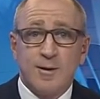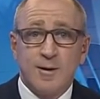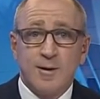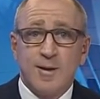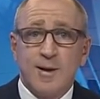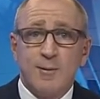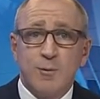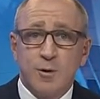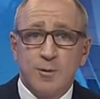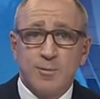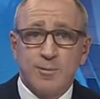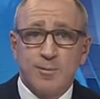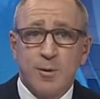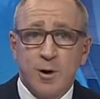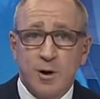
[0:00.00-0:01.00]
You know, they want
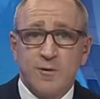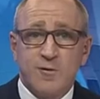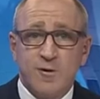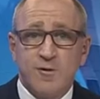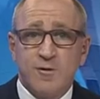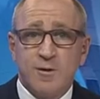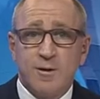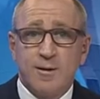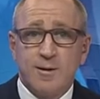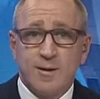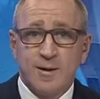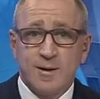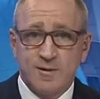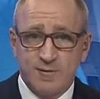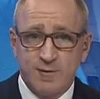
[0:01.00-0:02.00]
politicians that are
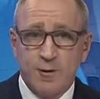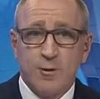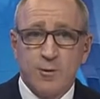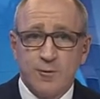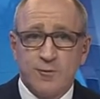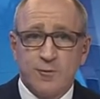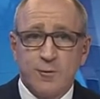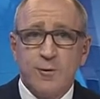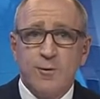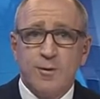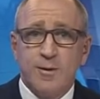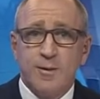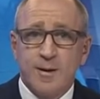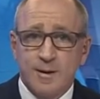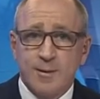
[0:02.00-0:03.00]
going to tell the truth,
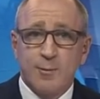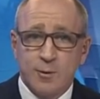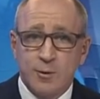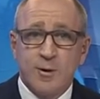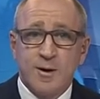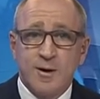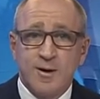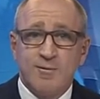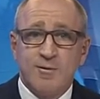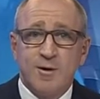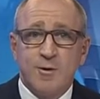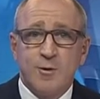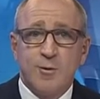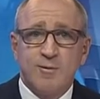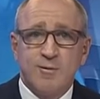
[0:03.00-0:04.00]
and that's what I endeavour to
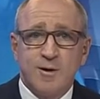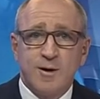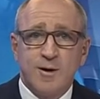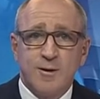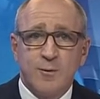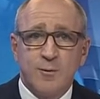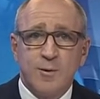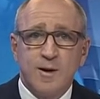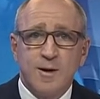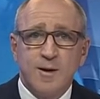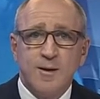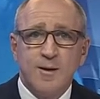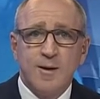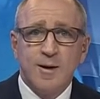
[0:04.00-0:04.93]
do every day of the week,